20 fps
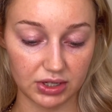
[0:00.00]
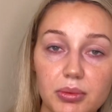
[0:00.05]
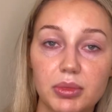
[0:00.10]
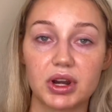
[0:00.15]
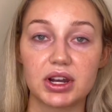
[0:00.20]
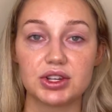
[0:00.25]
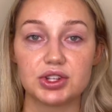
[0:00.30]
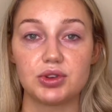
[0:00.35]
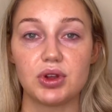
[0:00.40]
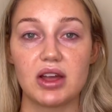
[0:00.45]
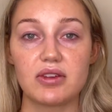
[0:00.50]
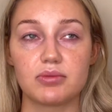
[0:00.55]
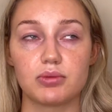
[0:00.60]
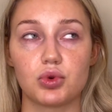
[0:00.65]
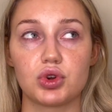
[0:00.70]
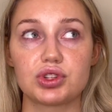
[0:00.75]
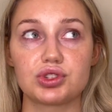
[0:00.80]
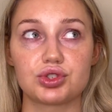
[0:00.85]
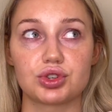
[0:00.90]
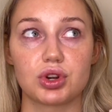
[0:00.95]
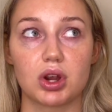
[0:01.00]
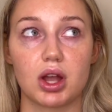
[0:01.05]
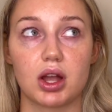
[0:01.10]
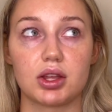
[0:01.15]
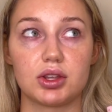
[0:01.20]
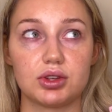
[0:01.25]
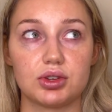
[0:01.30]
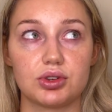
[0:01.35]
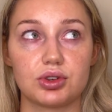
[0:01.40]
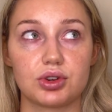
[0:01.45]
but I do have moisture
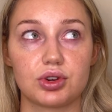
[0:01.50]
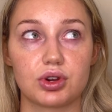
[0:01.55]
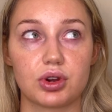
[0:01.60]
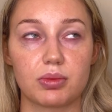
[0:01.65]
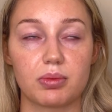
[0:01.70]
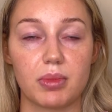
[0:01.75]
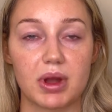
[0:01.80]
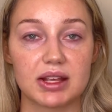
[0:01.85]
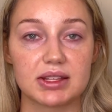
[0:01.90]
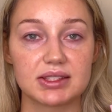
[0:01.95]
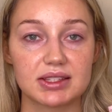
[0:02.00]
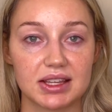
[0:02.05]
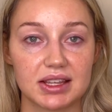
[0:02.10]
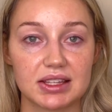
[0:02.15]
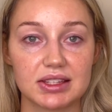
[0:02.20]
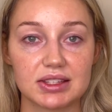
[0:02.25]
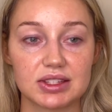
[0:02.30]
under my skin,